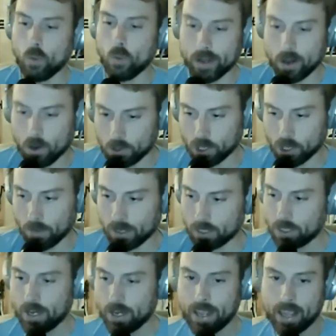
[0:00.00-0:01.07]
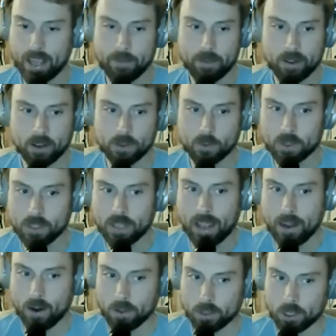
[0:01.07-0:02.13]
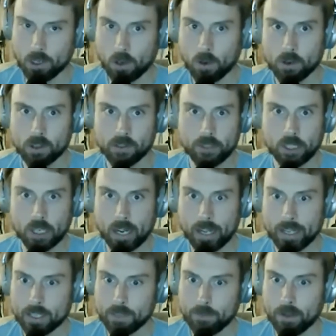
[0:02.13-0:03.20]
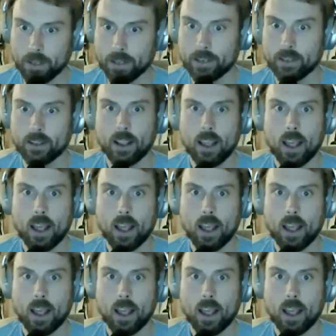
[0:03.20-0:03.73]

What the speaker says: We know so much today because we stand on the shoulders of giants, but